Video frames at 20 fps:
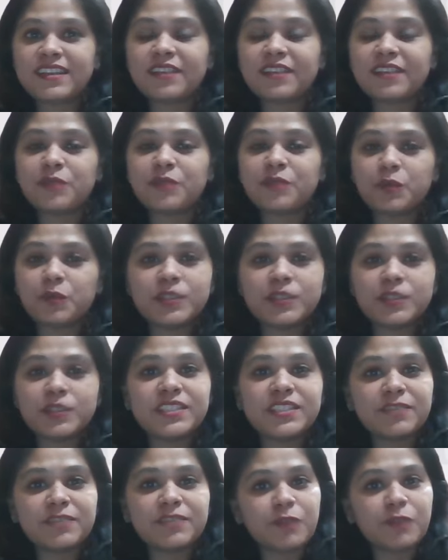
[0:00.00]
our
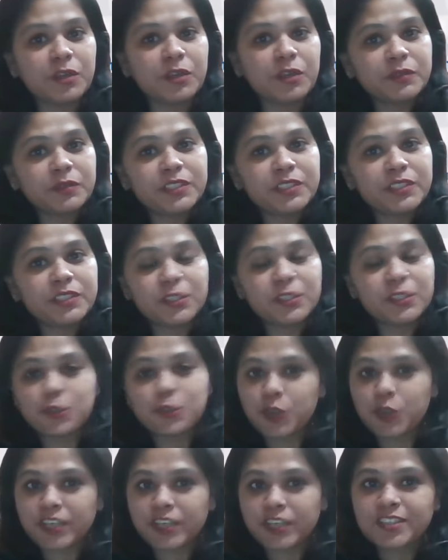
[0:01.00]
viewers and followers to
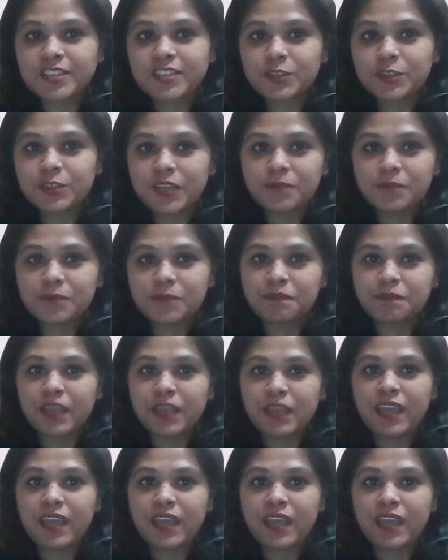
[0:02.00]
join us today.